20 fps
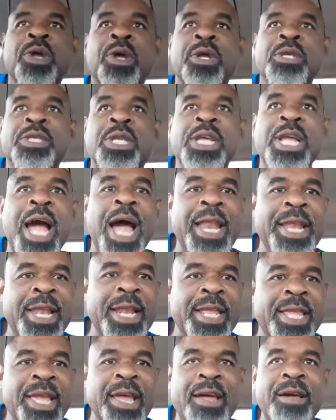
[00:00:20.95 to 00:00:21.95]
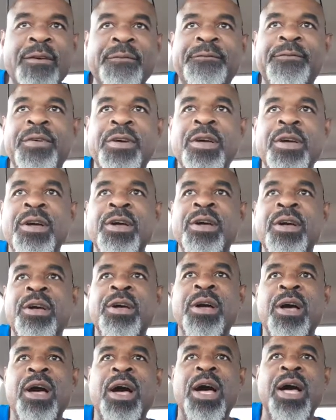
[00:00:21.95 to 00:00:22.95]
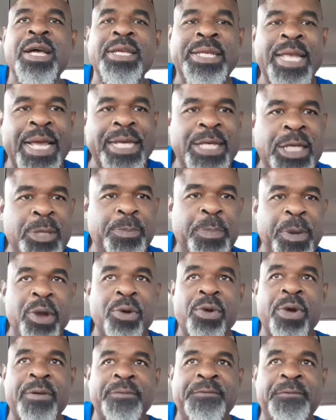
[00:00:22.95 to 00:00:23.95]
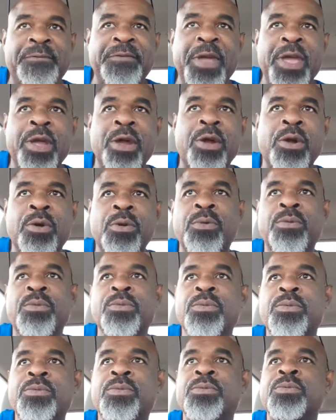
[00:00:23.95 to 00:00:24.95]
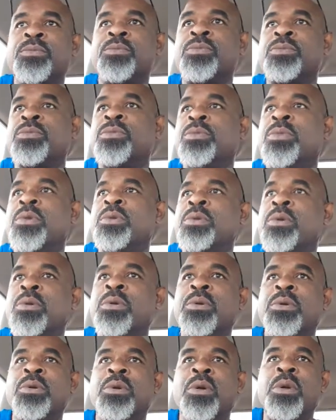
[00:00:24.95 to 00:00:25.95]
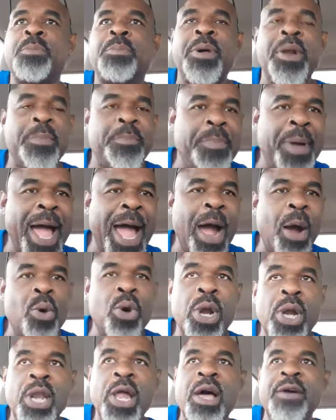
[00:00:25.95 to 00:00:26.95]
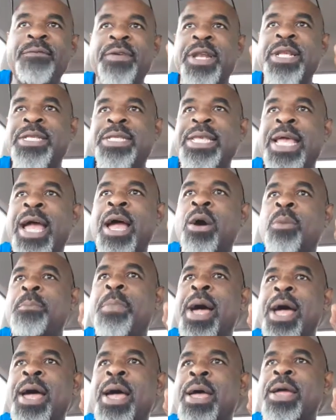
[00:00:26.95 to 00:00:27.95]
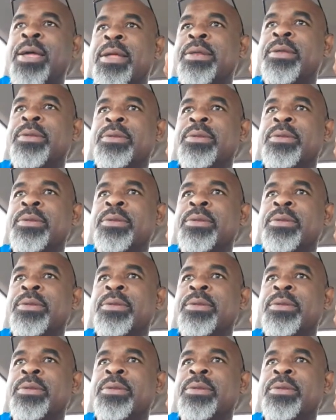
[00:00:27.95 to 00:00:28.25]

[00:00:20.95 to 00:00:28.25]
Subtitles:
See, God didn't give us a spirit of fear, but of power, love, and a sound mind.